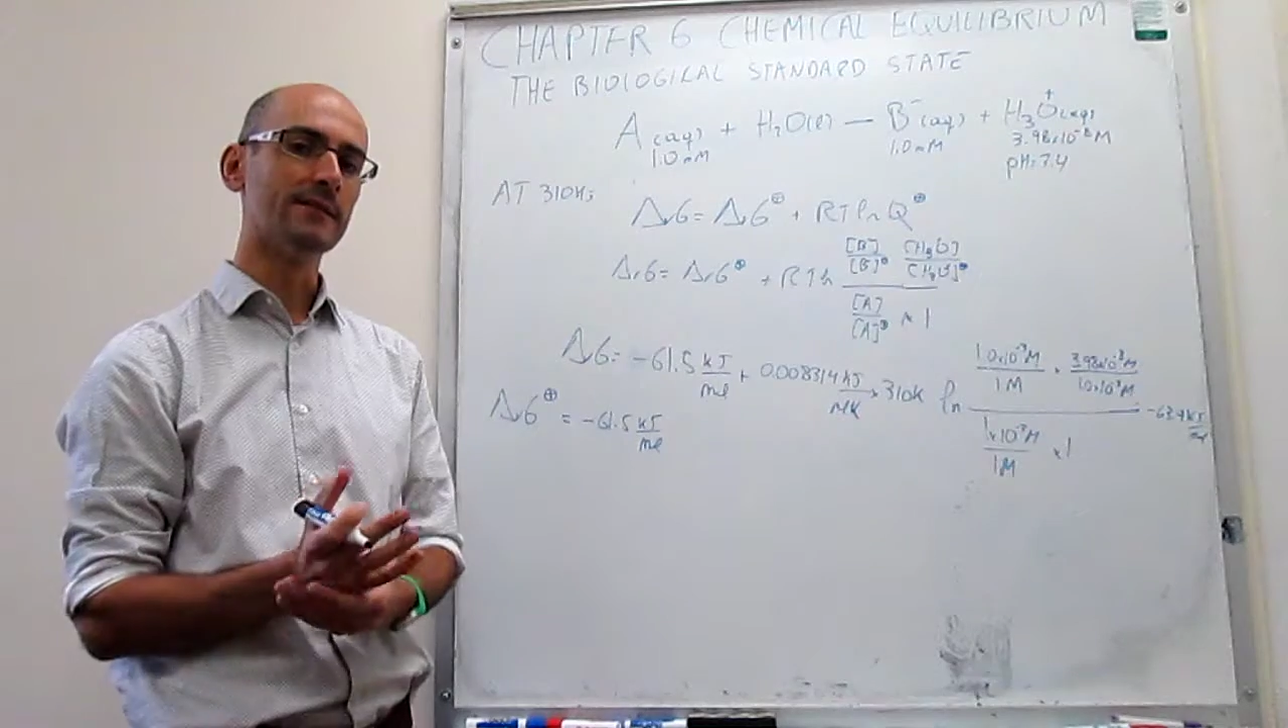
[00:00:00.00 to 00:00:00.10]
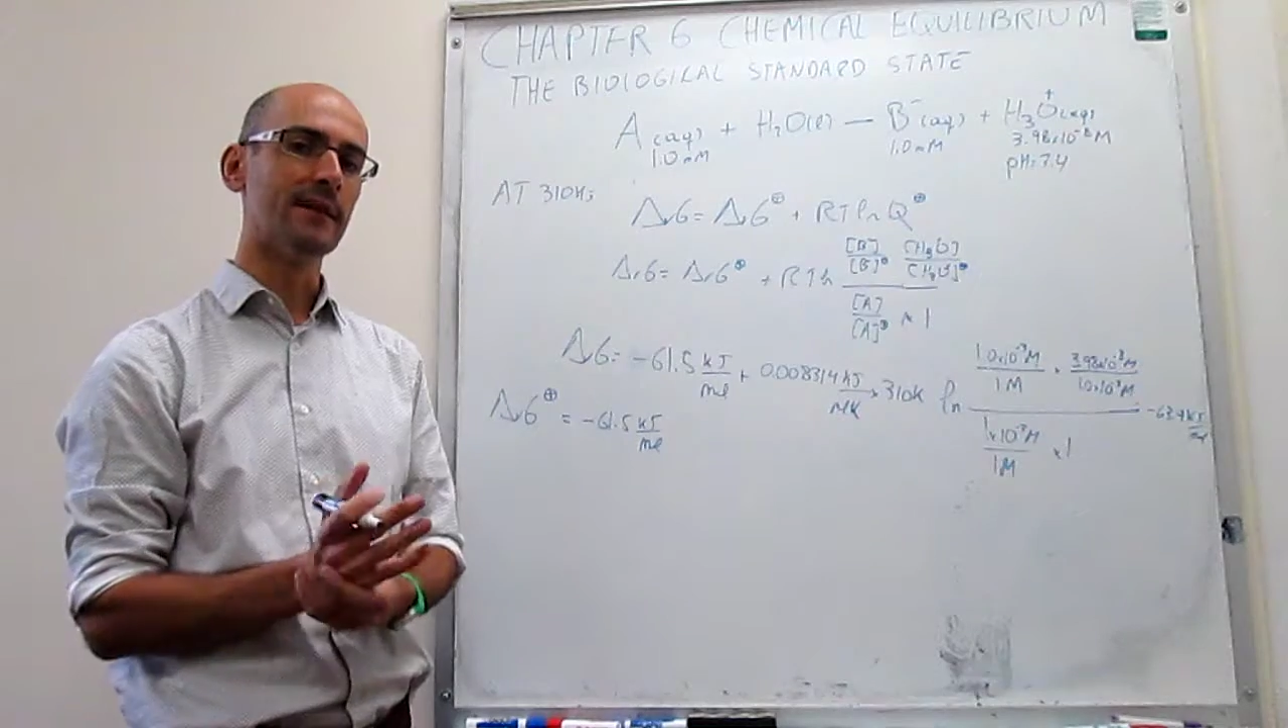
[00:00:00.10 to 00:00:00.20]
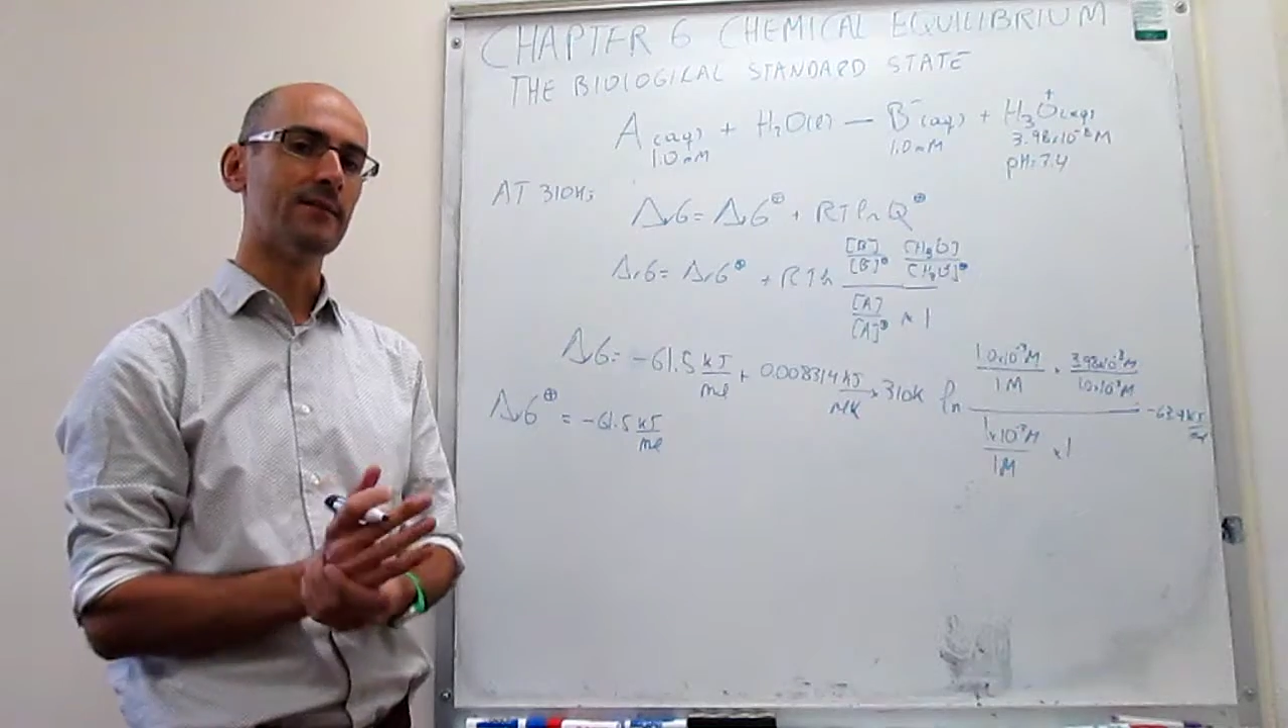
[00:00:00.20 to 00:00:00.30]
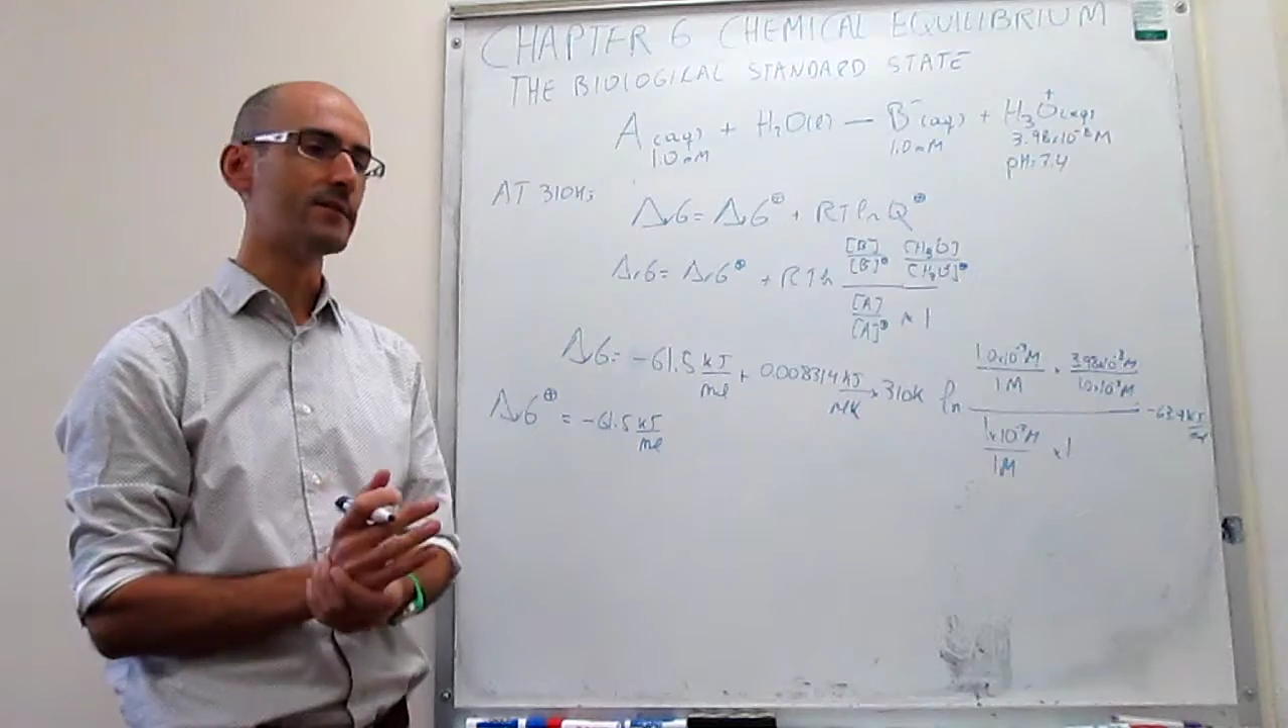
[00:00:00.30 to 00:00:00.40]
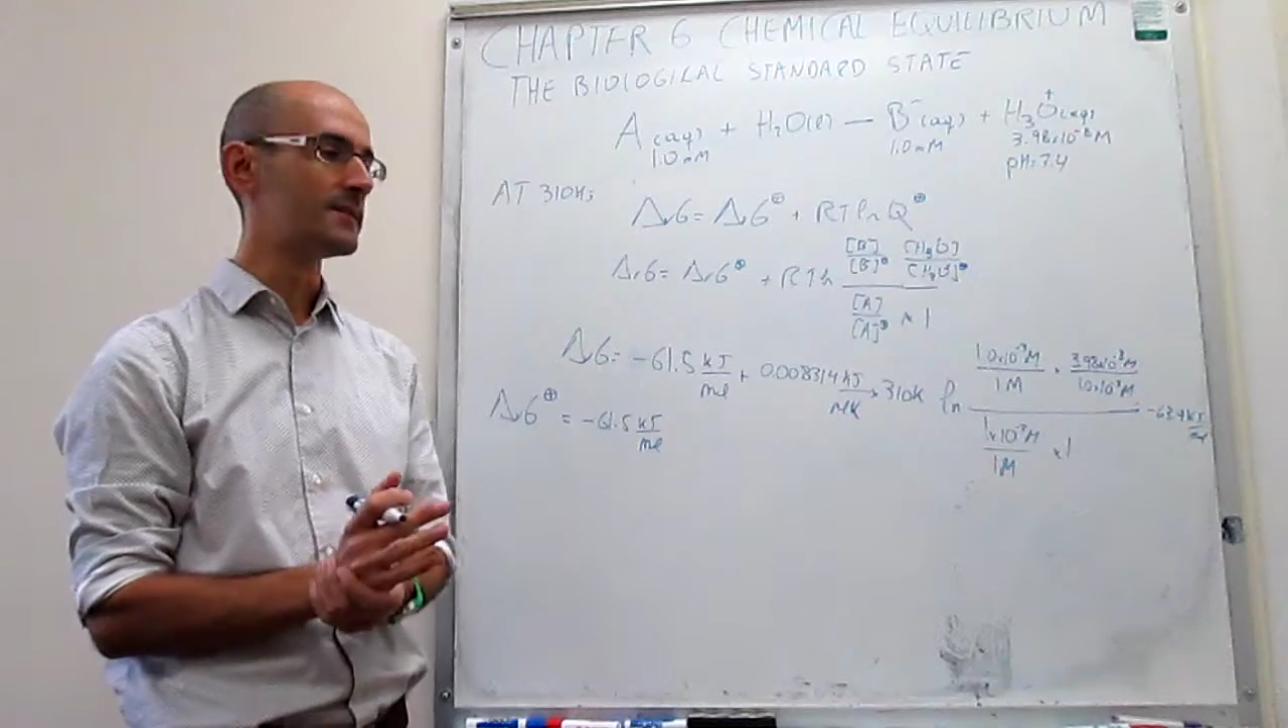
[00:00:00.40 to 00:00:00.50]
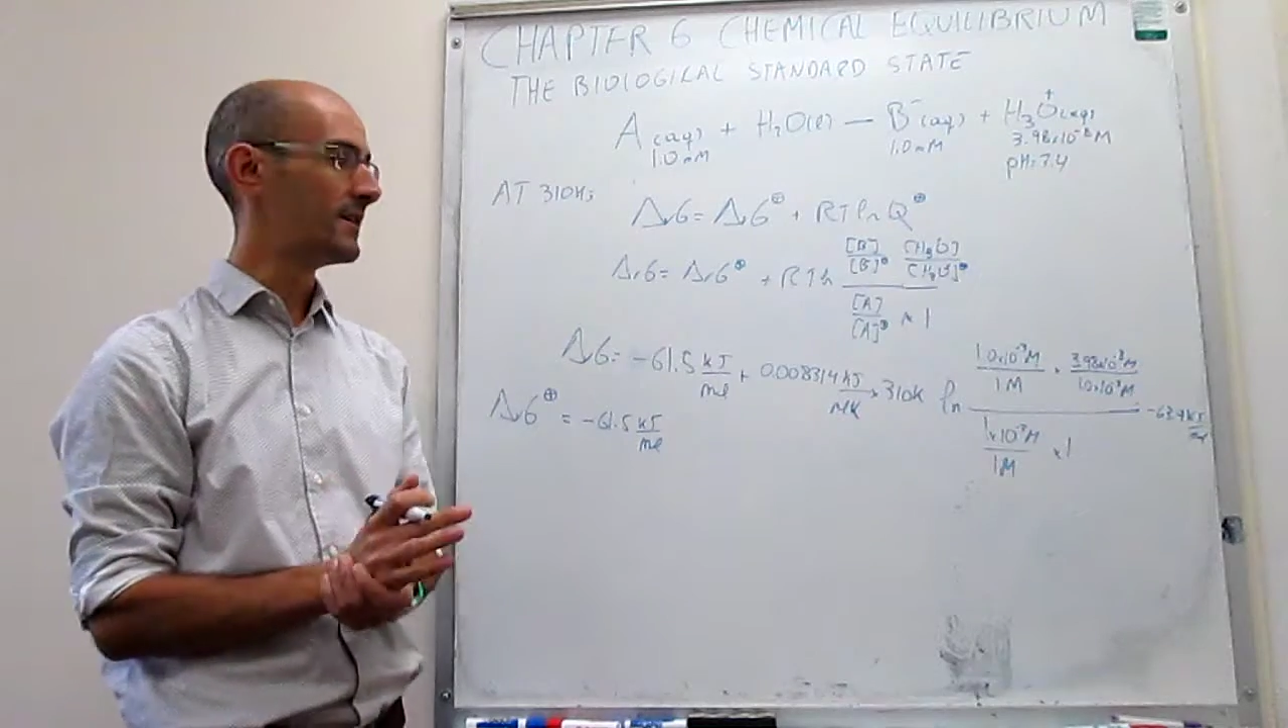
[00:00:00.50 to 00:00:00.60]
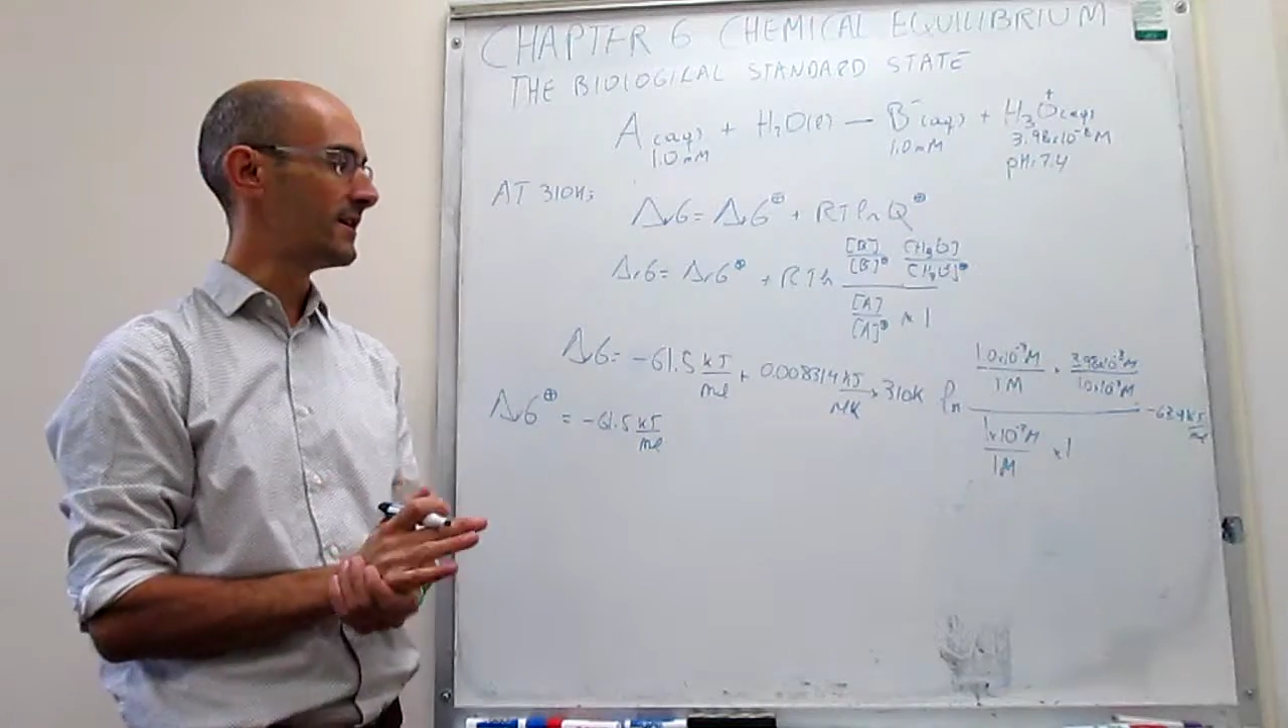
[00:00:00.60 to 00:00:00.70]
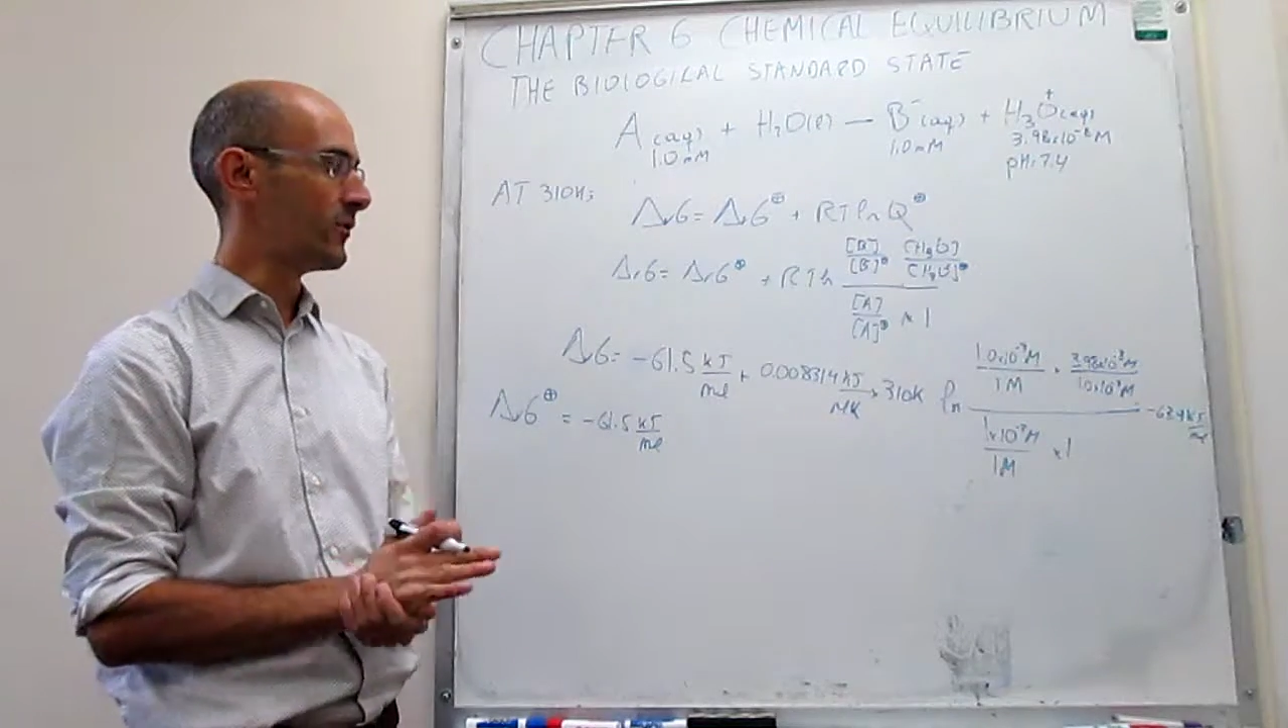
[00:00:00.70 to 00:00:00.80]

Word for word: standard state